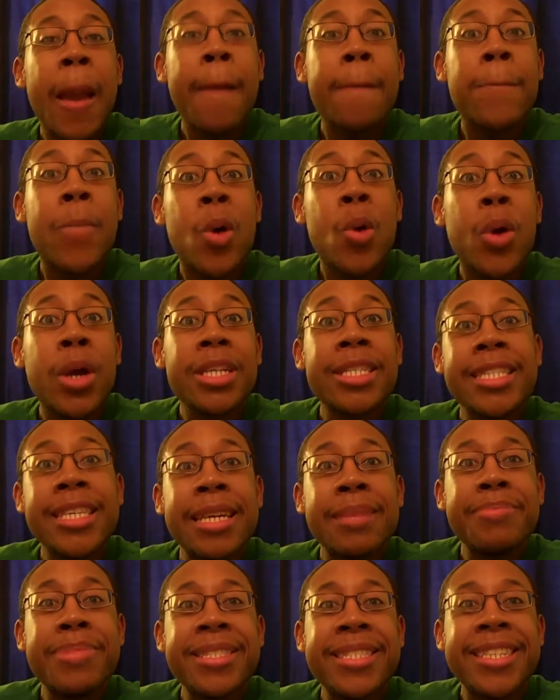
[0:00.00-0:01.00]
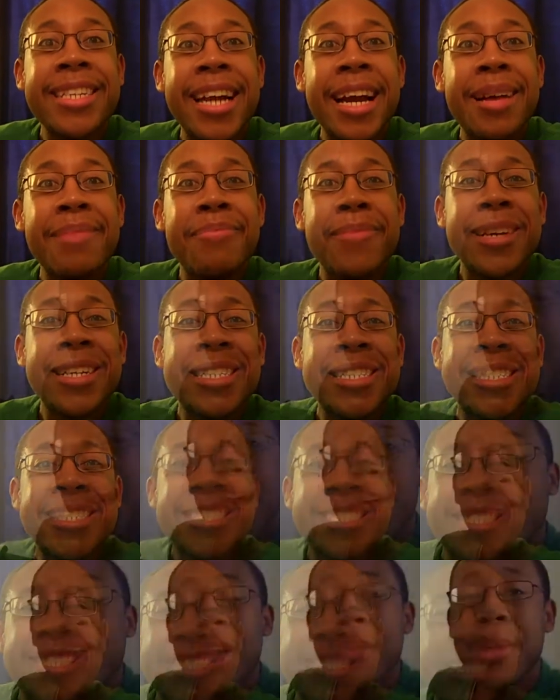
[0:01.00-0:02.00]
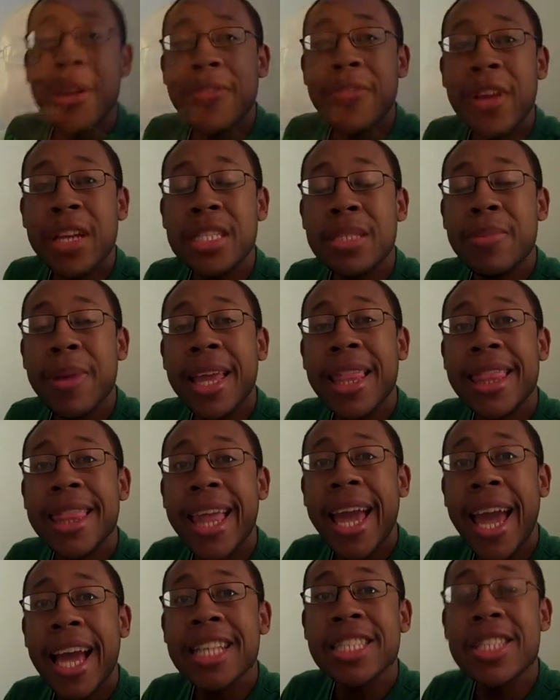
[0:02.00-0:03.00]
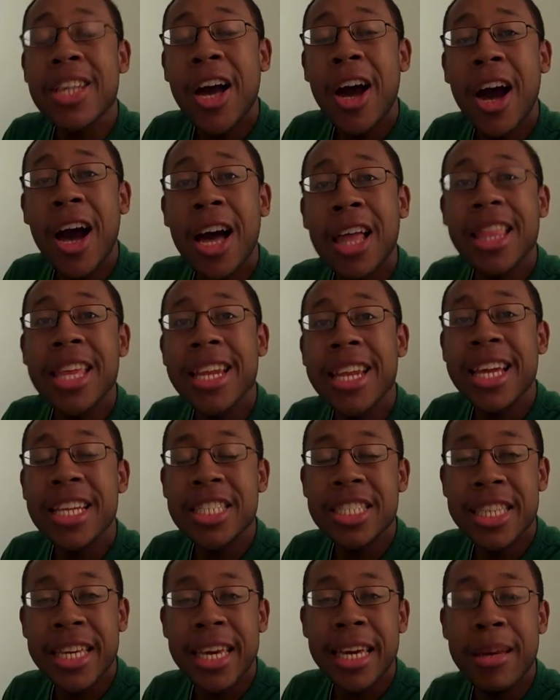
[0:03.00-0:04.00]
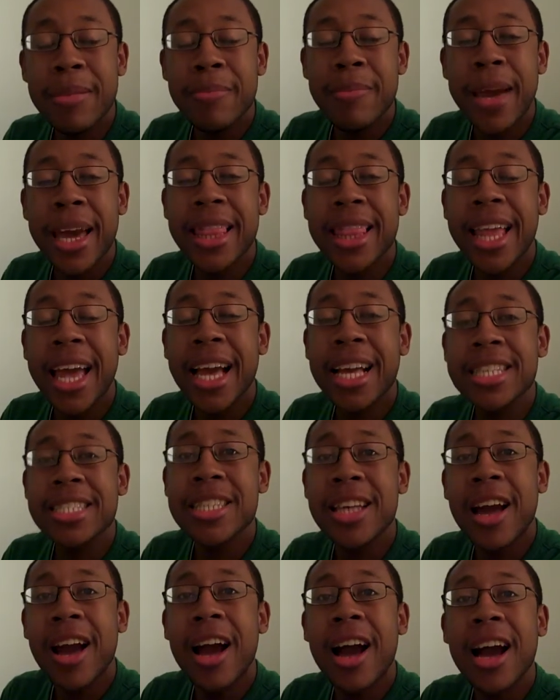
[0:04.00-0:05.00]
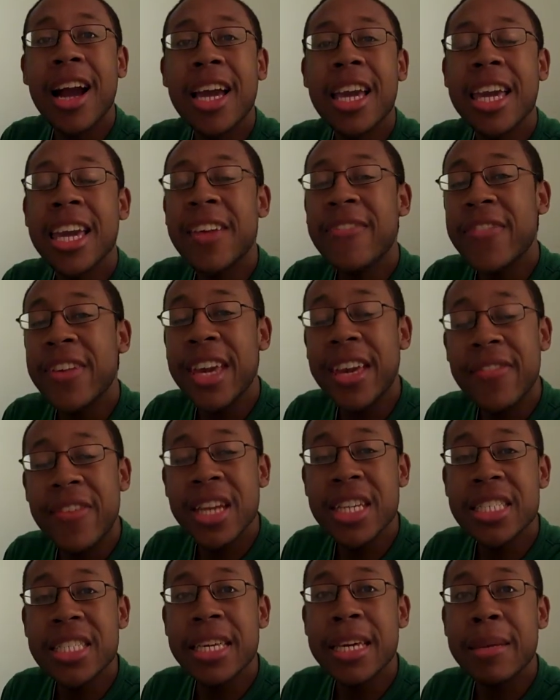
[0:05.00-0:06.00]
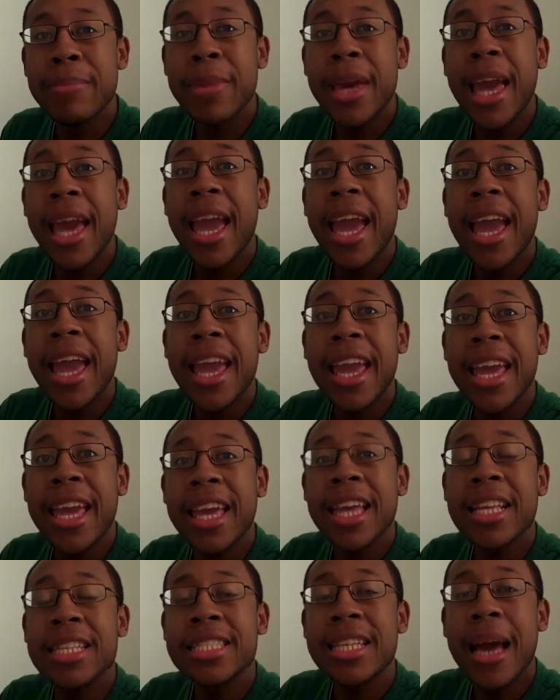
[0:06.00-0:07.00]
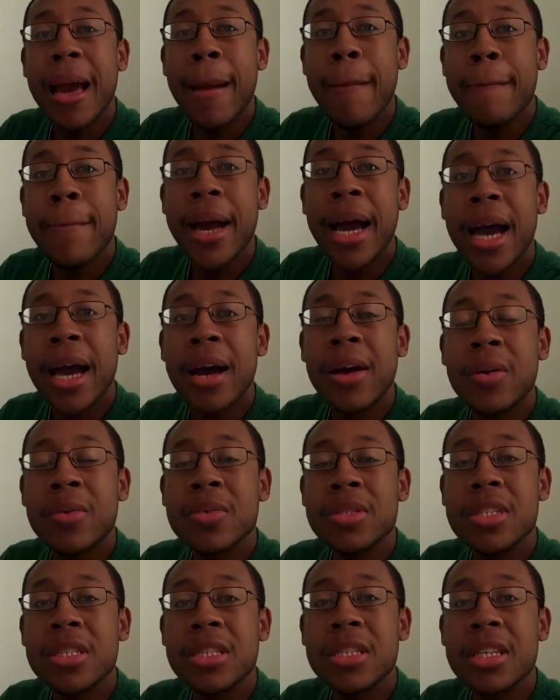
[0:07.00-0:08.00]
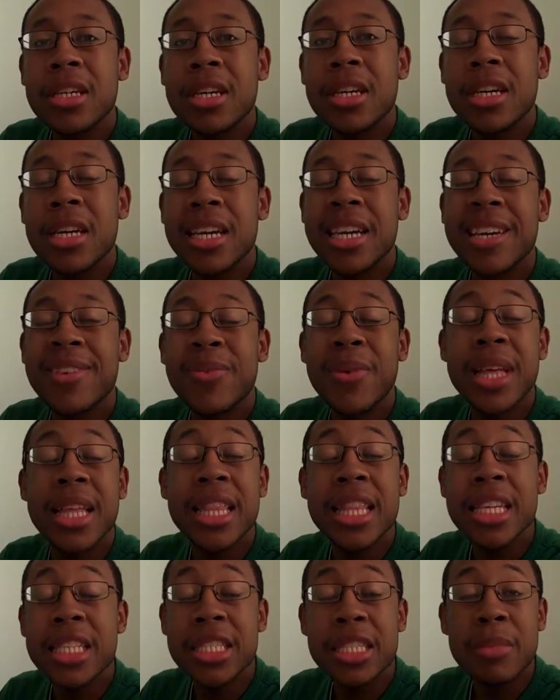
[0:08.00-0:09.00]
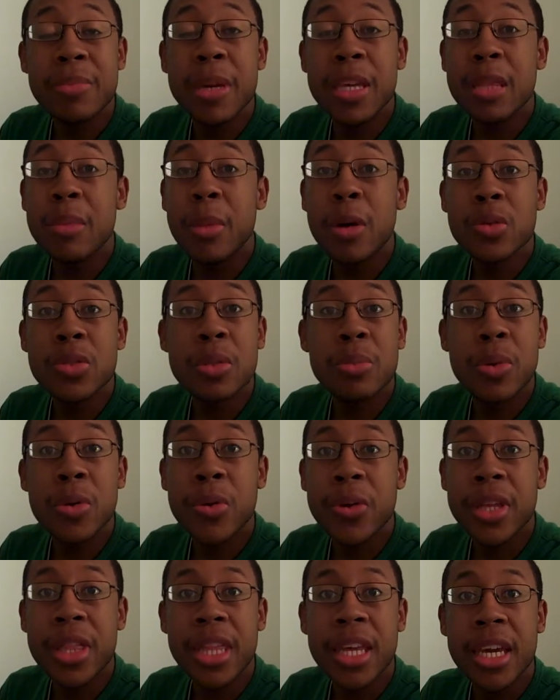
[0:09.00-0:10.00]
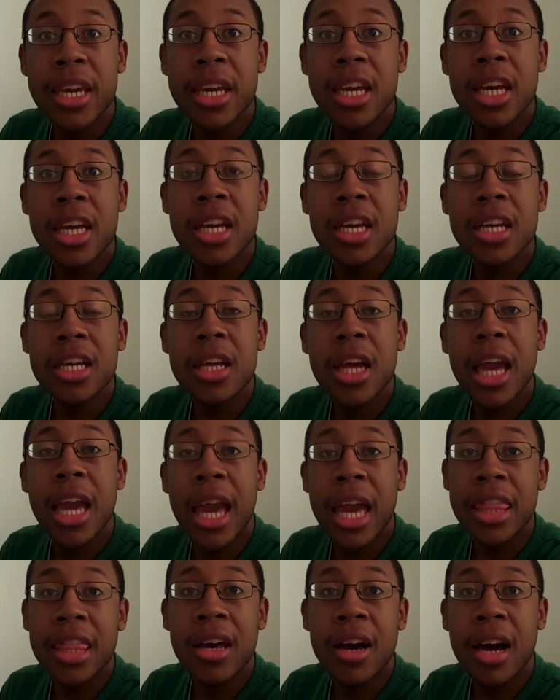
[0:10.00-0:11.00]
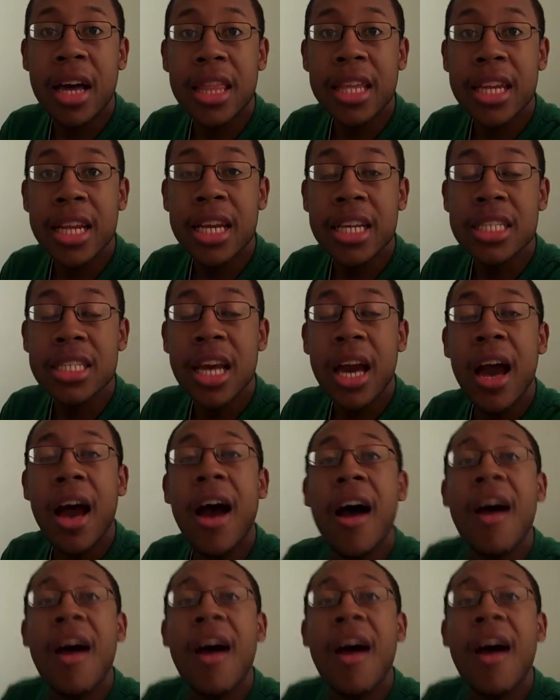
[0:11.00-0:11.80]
More tips to come. All right, my friends, my last holiday tip, my last gift-giving tip is about, well, at least to me, the most important thing at the holidays.